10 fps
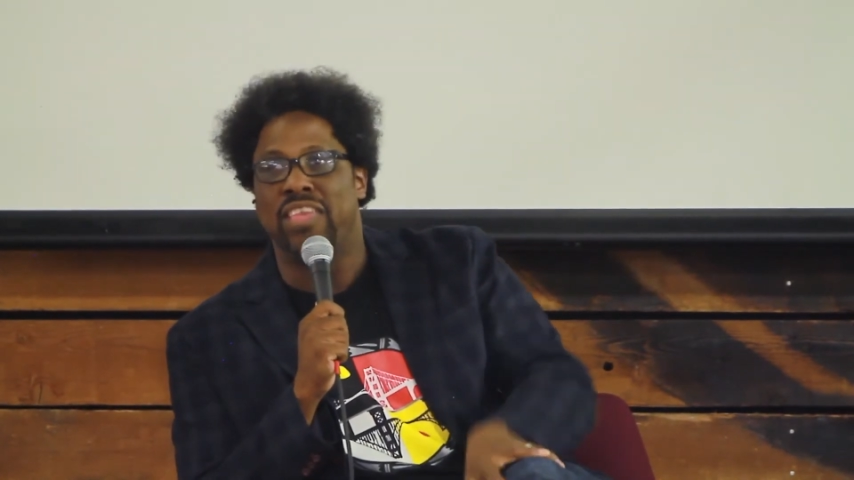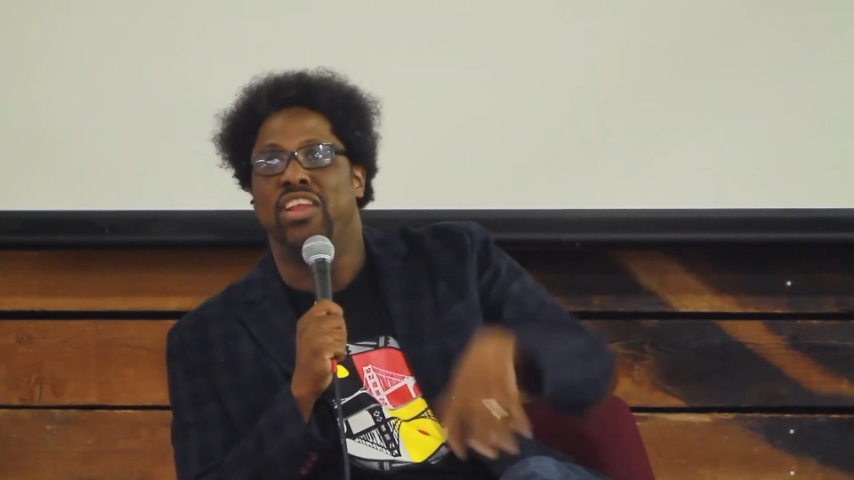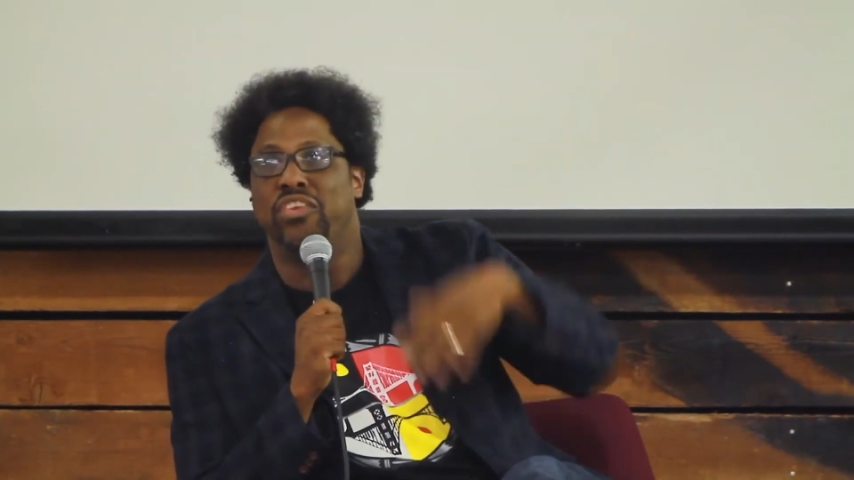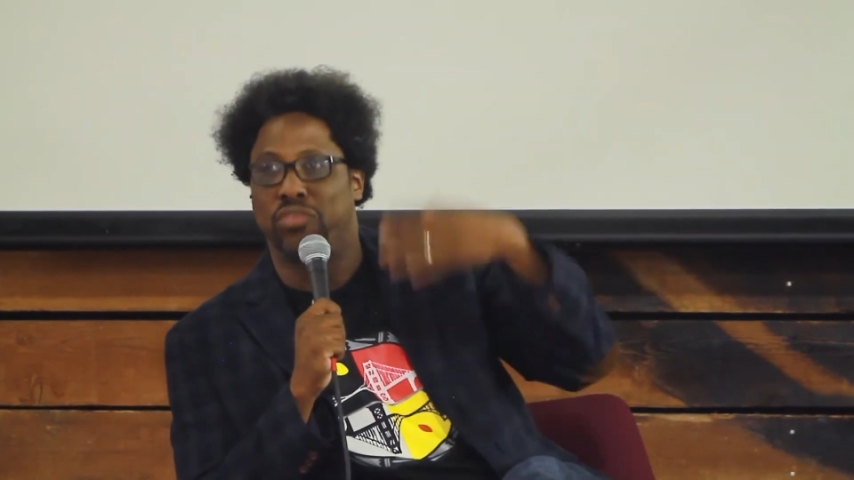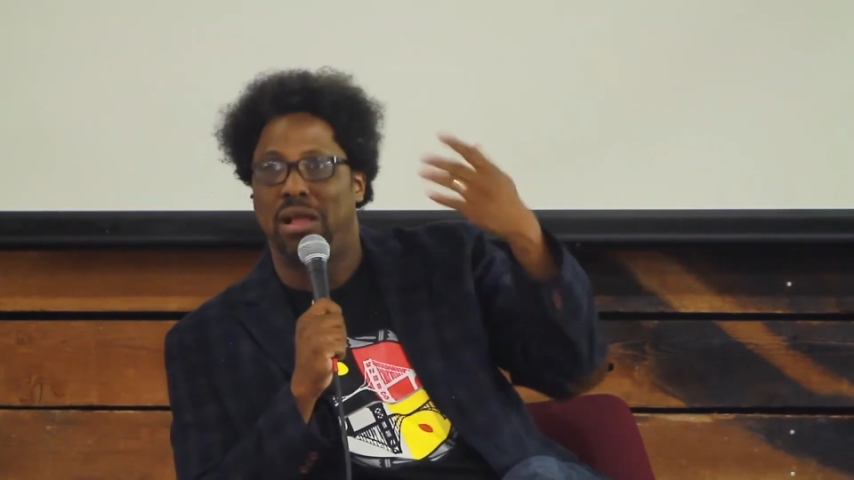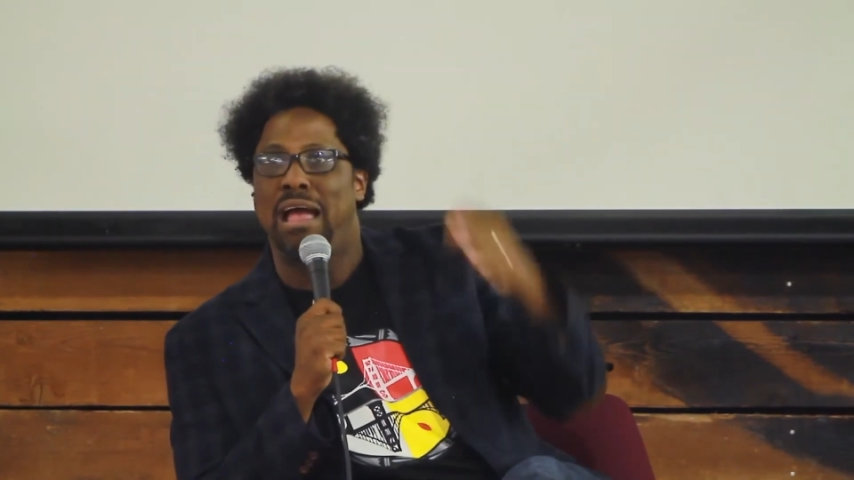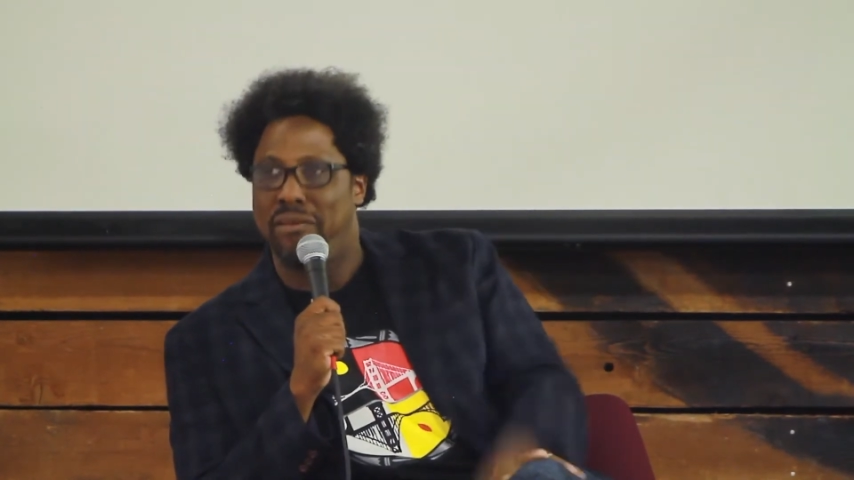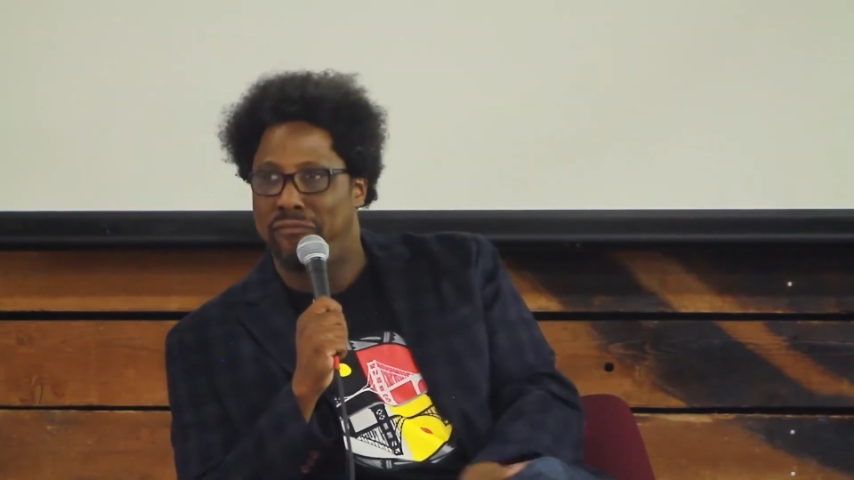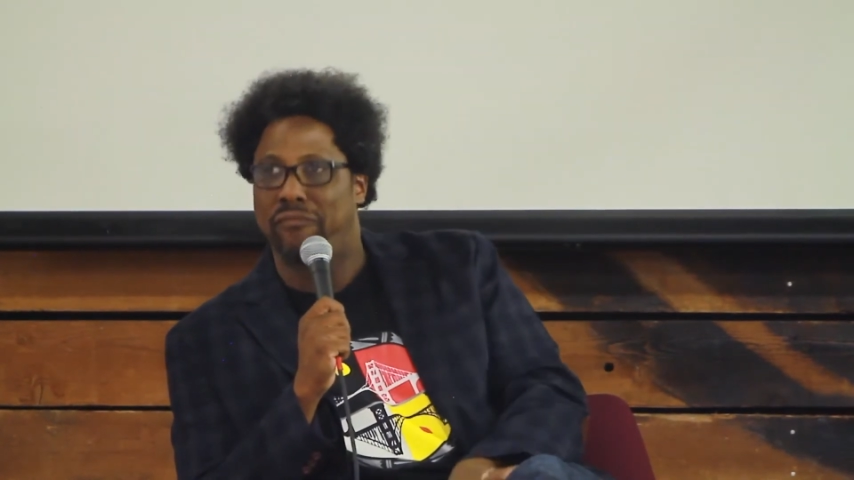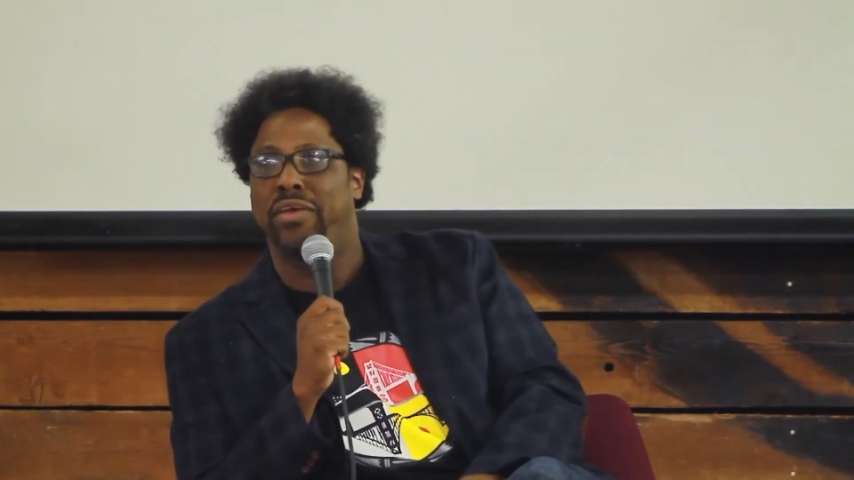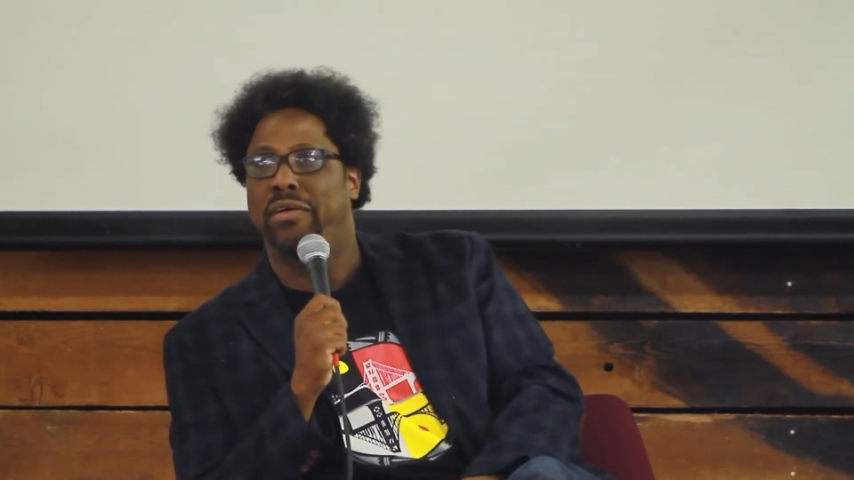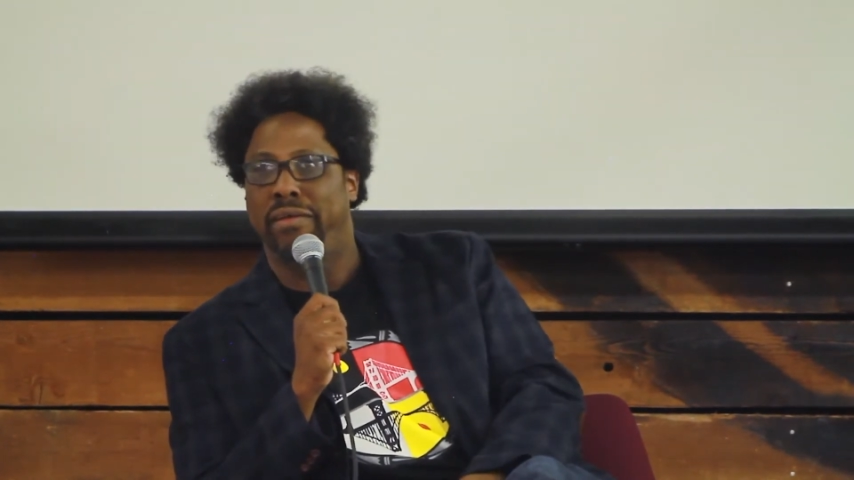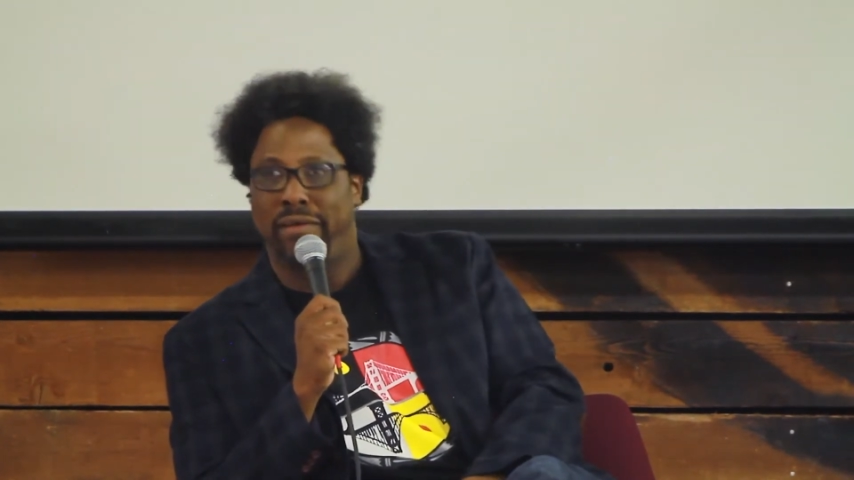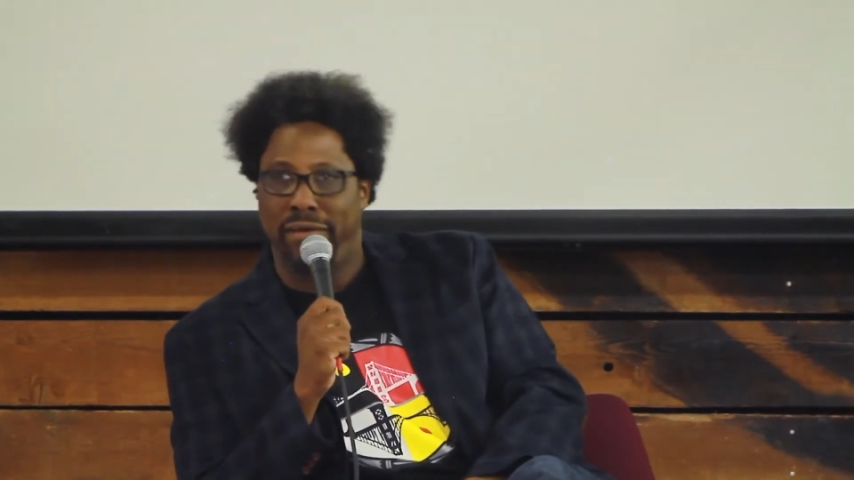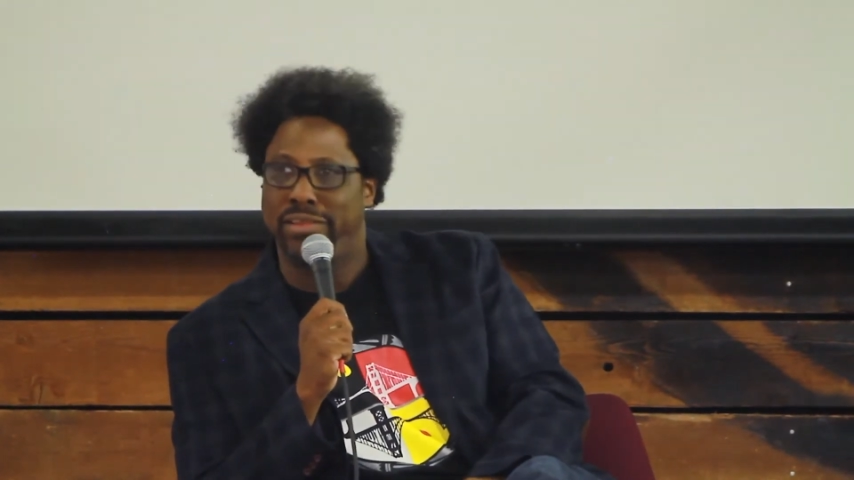and then it's sort of, I feel
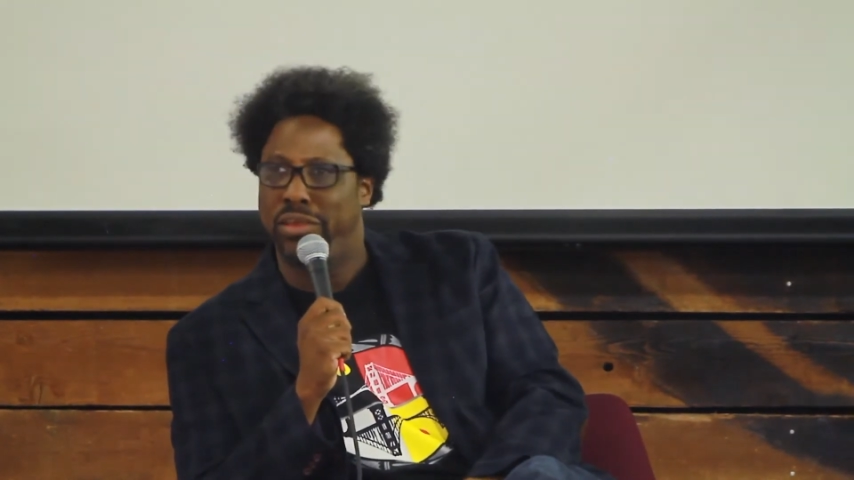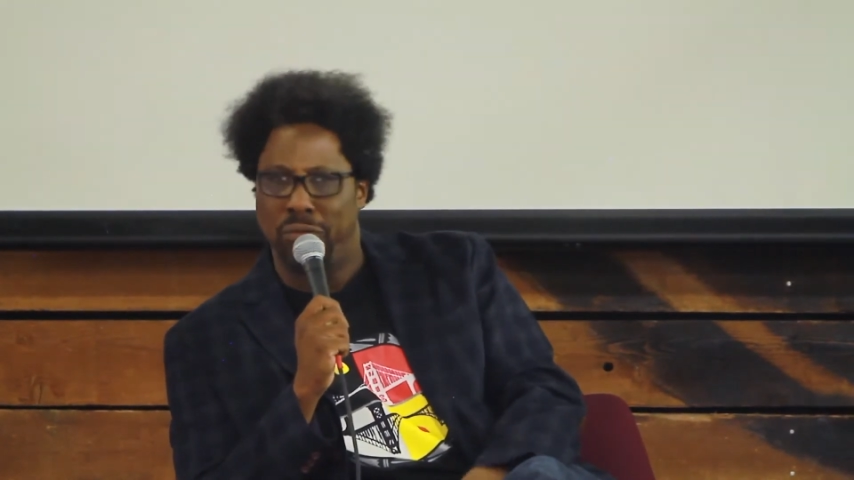good. Right.